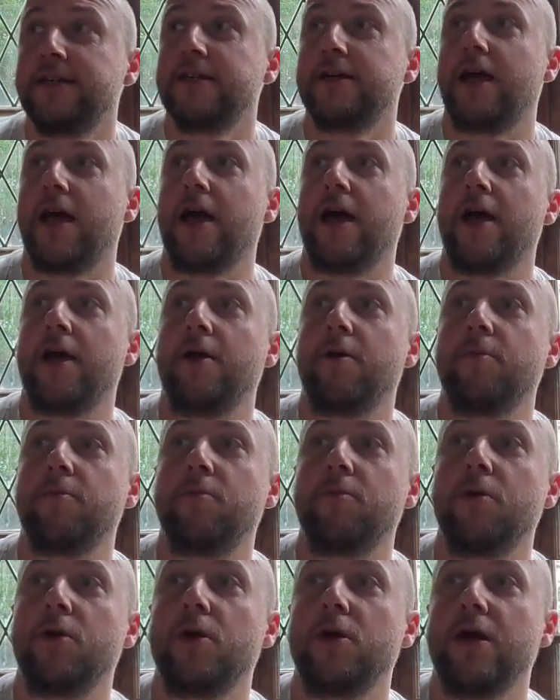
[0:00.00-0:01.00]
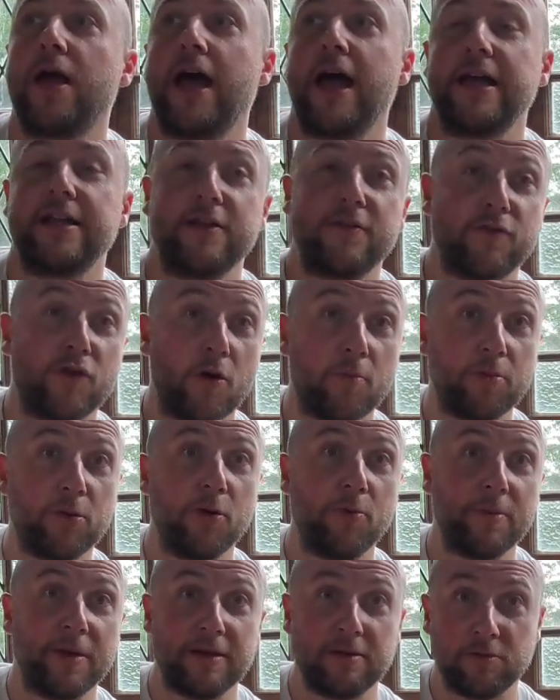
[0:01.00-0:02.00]
and you've got
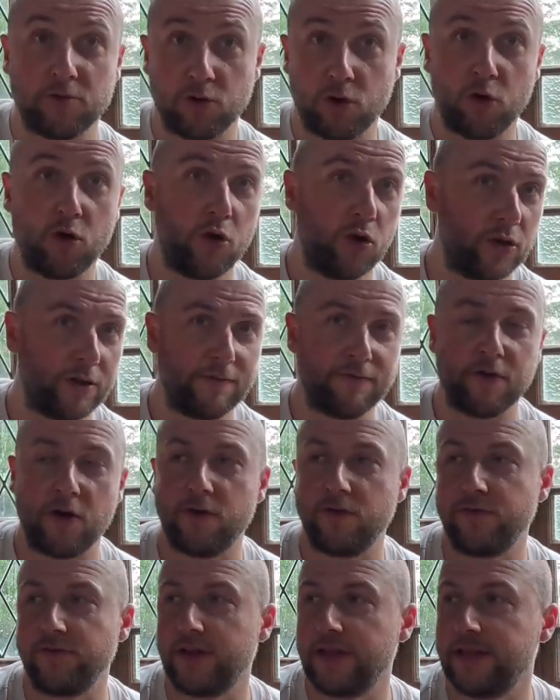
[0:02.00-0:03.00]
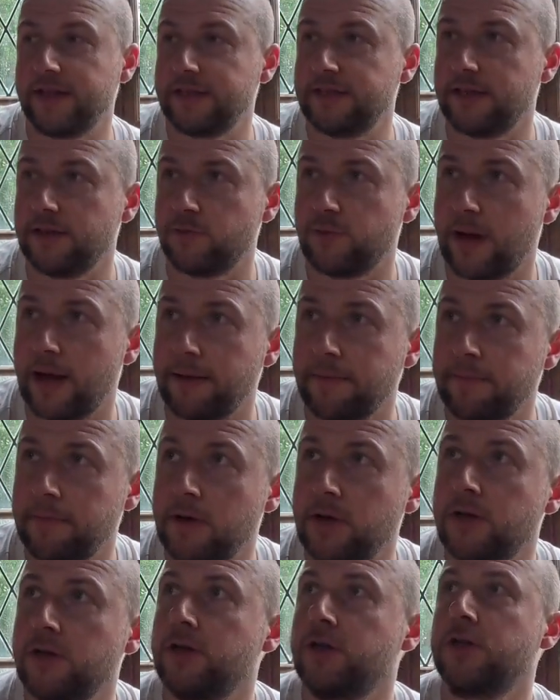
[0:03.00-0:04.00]
plumbing all involved in this as well.
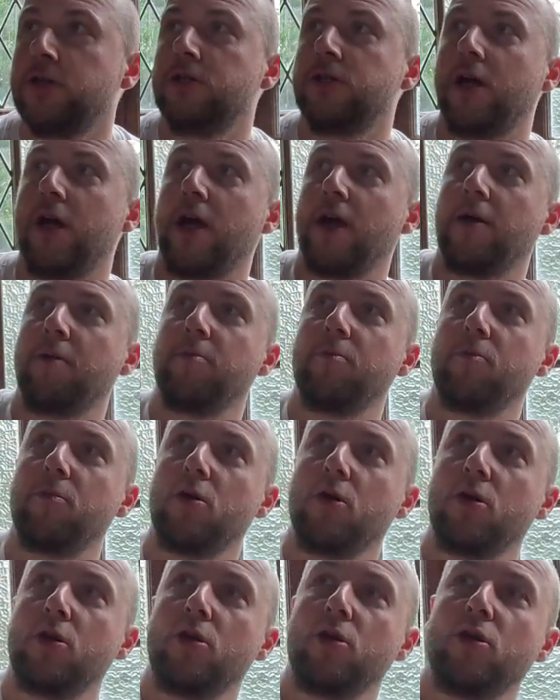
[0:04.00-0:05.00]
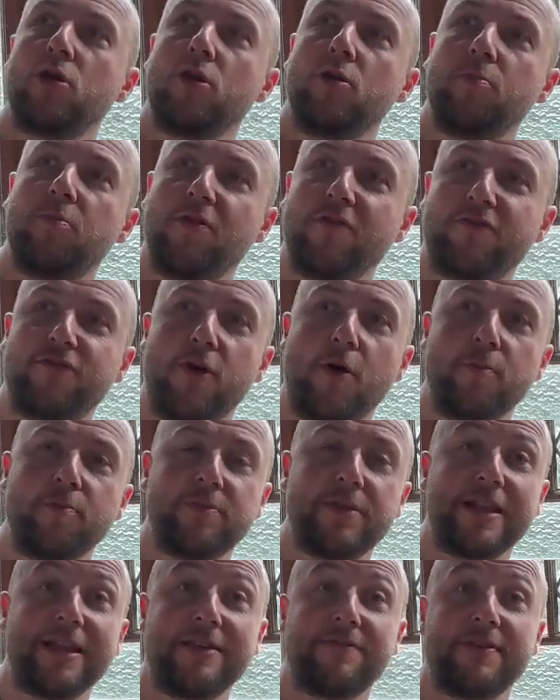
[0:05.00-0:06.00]
But from
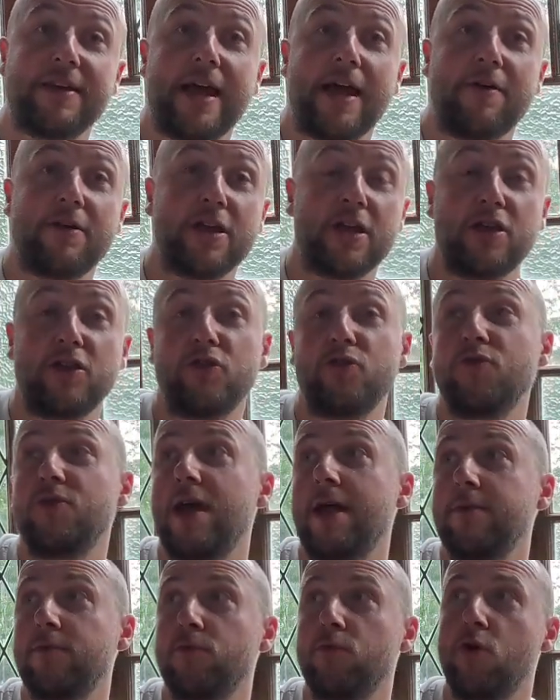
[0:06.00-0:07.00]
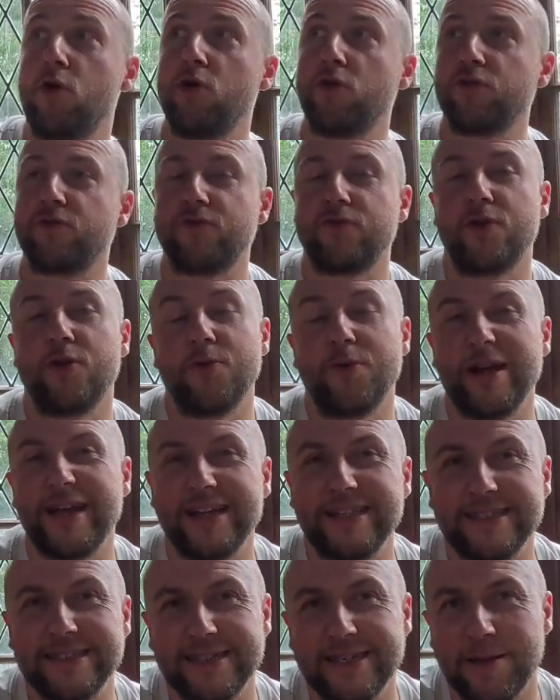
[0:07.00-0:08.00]
the living area you then walk through
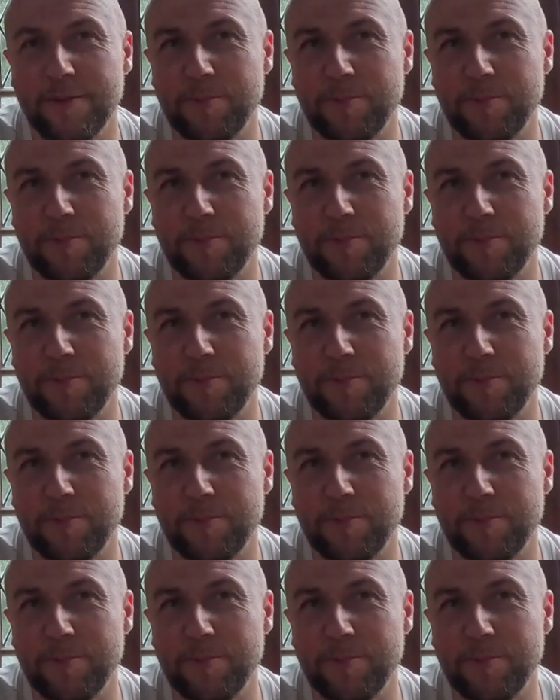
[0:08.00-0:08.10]
into the